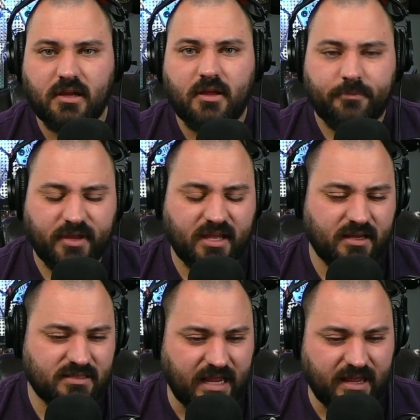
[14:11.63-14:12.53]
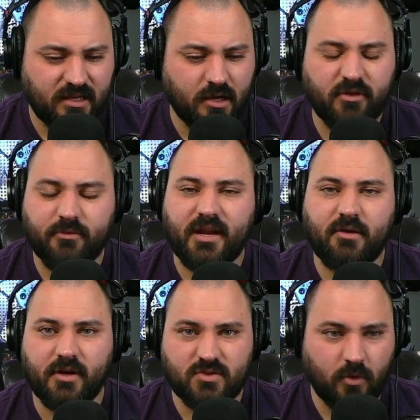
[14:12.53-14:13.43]
because I had to go where the money
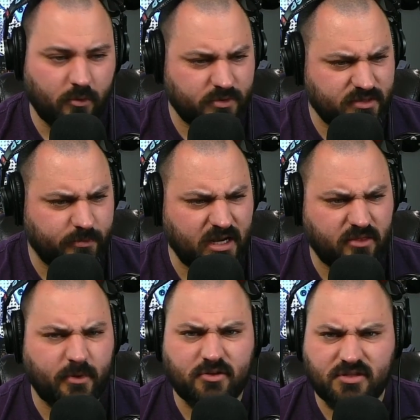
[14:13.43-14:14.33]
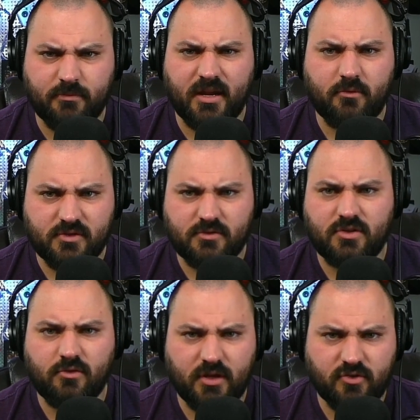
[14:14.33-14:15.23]
was. Where was the money the most? The money was
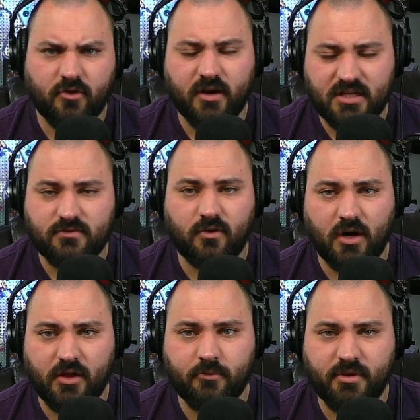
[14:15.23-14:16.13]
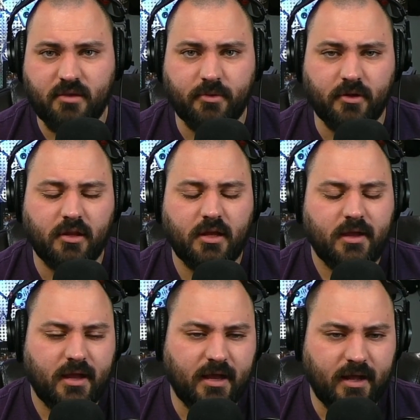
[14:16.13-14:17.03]
doing drawings for other people.
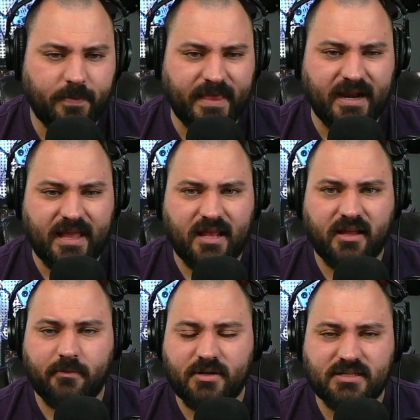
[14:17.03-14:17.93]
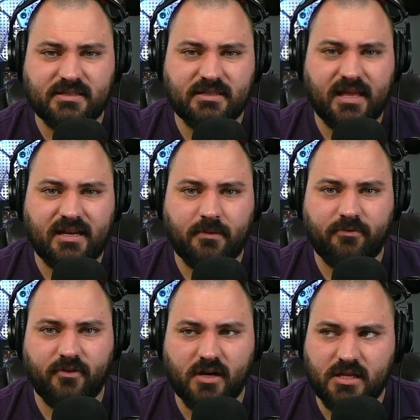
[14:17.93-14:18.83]
Um, and I had commissions lined up
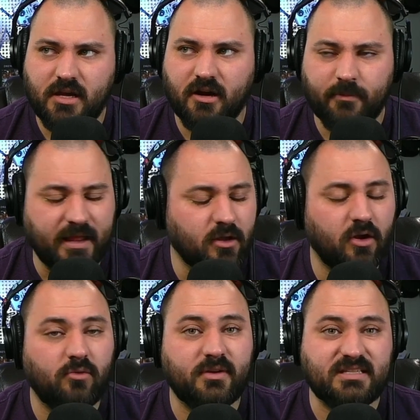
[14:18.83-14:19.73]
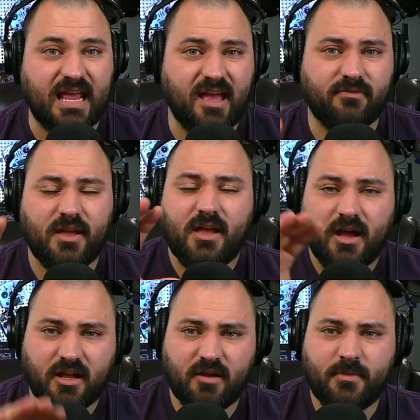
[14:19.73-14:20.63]
for a year. My goal was to have
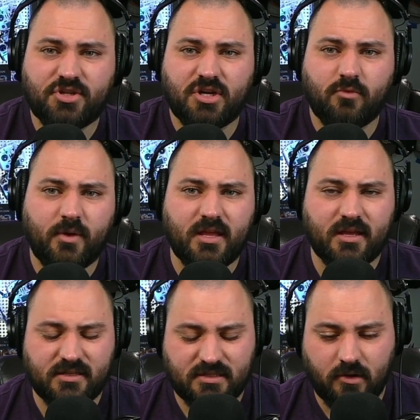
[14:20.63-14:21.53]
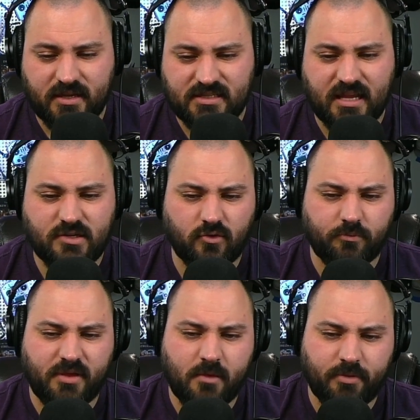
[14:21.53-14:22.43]
a commission a week. And so I
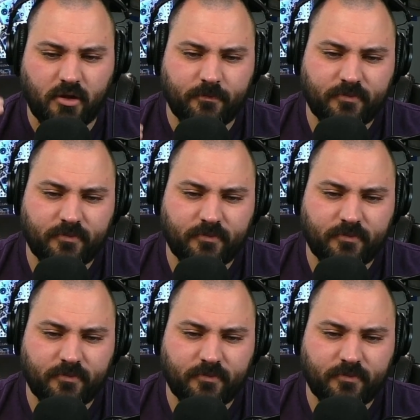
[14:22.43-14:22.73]
scheduled people